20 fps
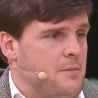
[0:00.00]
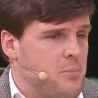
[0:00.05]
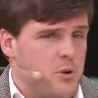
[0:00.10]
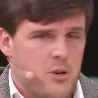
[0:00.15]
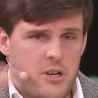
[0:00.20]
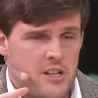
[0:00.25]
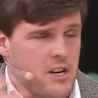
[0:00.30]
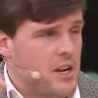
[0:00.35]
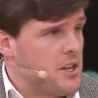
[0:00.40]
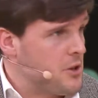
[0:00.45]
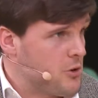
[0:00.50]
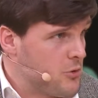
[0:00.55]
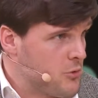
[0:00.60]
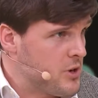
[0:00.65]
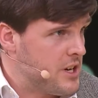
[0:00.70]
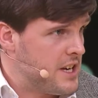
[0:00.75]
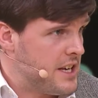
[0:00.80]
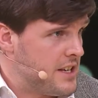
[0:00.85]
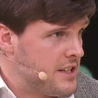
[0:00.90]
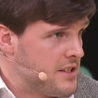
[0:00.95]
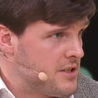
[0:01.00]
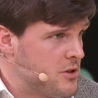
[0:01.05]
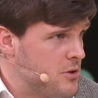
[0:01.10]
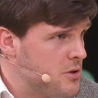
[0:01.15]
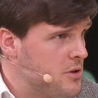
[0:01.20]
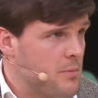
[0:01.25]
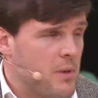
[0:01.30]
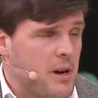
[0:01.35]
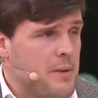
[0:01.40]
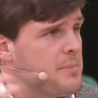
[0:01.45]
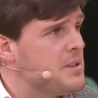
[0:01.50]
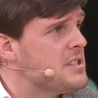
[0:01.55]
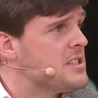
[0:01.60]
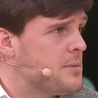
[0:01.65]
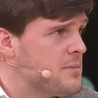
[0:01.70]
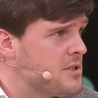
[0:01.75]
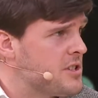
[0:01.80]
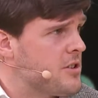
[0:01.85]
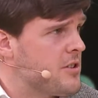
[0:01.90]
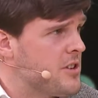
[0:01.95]
put it on the grid. So there might be
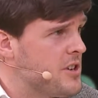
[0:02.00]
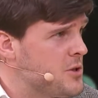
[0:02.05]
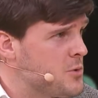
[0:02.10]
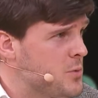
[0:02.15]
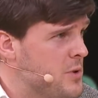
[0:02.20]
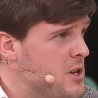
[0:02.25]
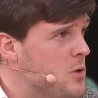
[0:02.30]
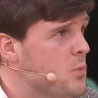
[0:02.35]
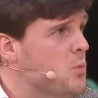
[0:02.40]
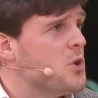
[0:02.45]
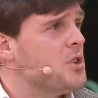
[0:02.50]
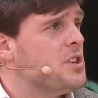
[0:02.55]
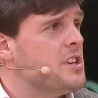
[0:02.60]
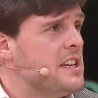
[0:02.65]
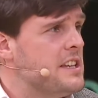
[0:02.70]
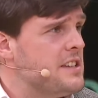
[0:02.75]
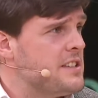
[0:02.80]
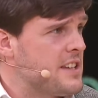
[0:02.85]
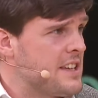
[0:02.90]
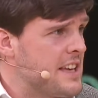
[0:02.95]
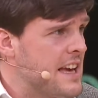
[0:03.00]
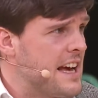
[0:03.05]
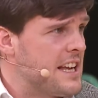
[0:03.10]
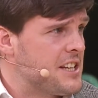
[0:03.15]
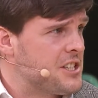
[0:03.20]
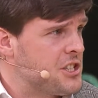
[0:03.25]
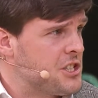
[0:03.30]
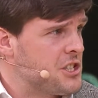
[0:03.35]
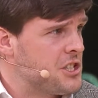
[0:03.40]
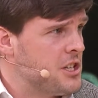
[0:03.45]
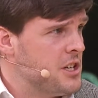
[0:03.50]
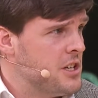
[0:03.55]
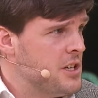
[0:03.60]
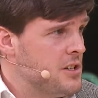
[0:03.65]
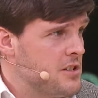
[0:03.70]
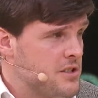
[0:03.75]
some scenarios where you would need to catch